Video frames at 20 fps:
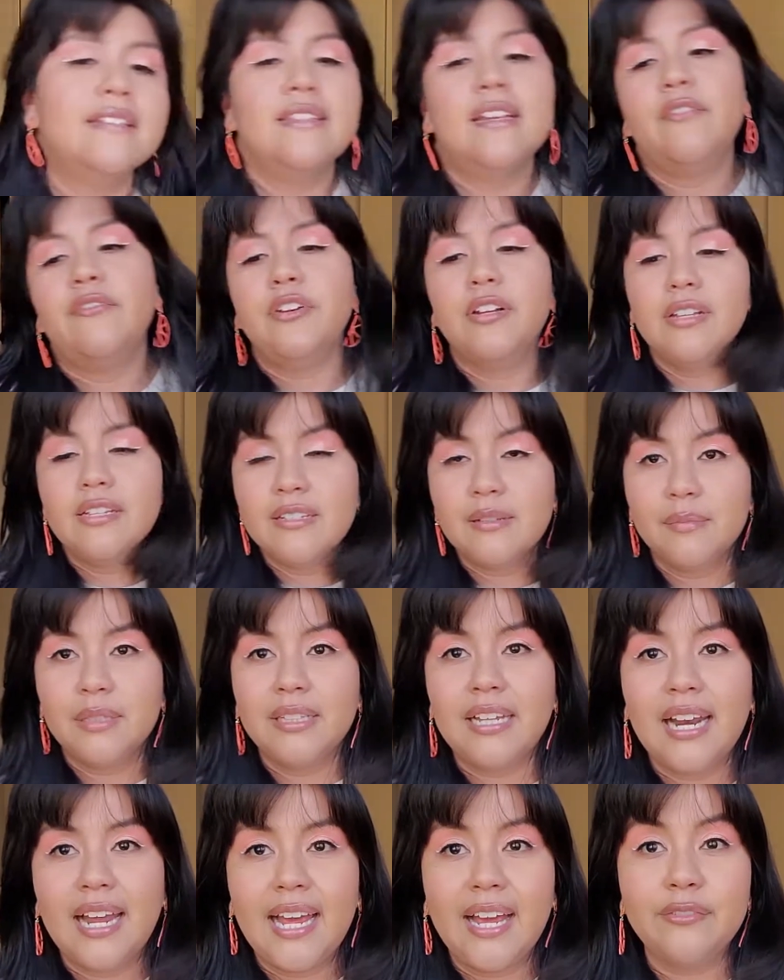definitely something
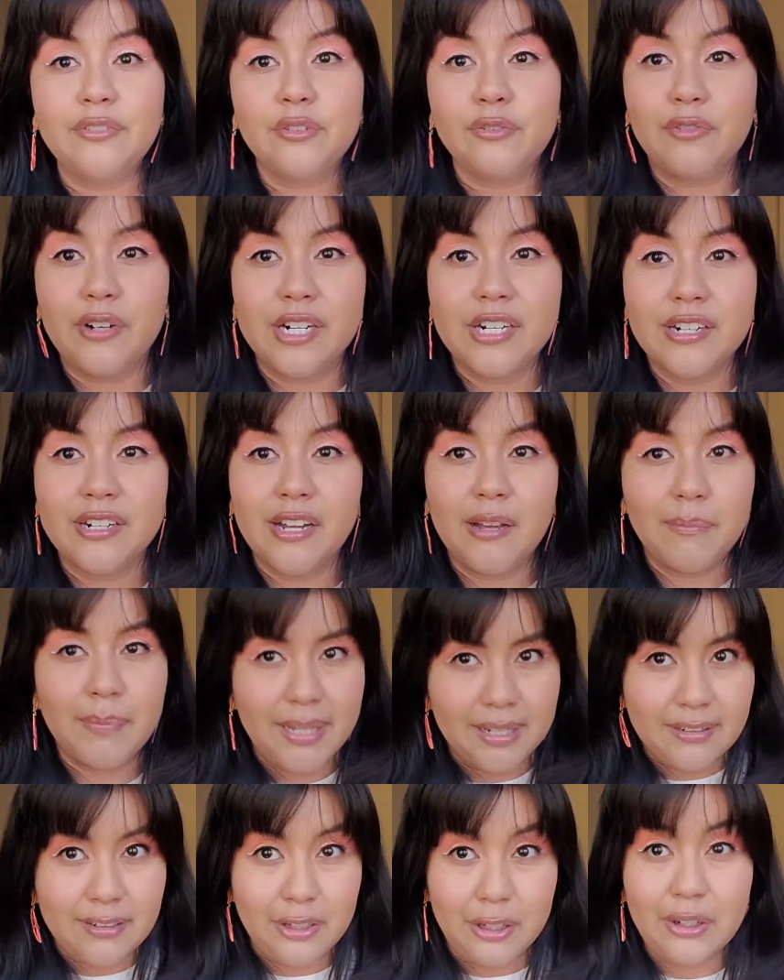that I have to freshen up
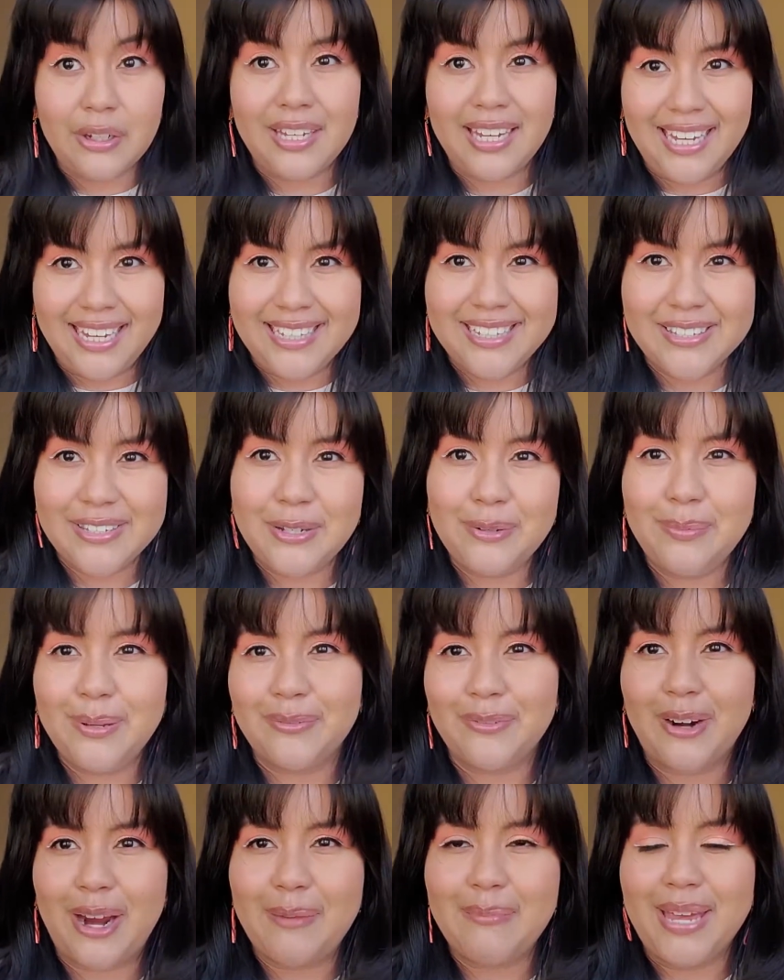and look into
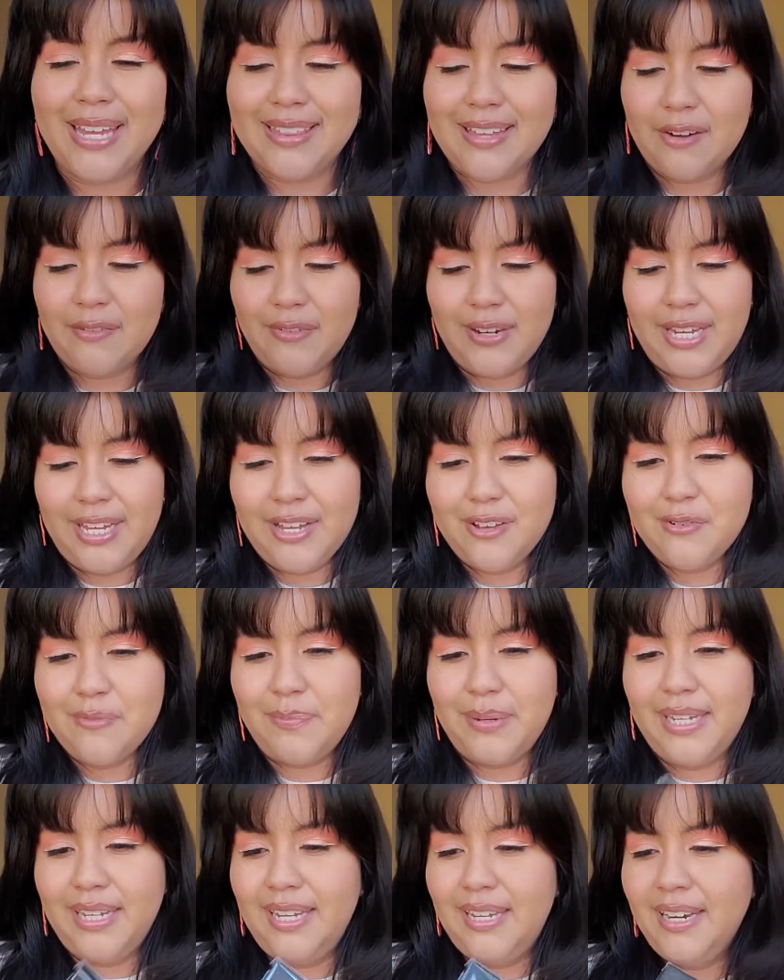before I make that video,
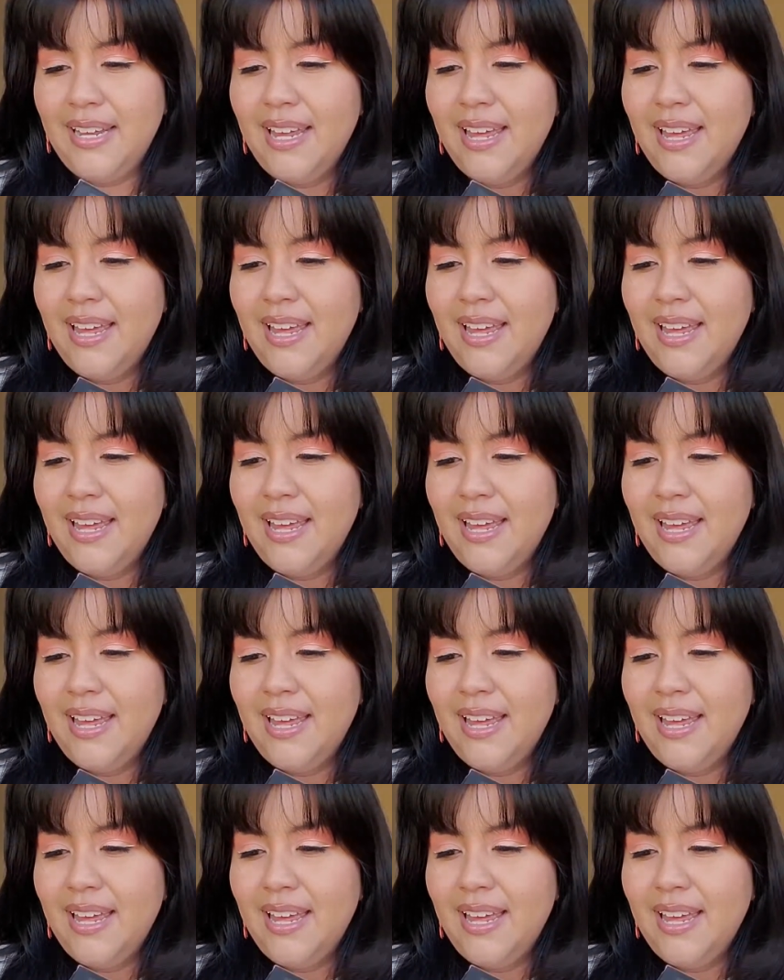but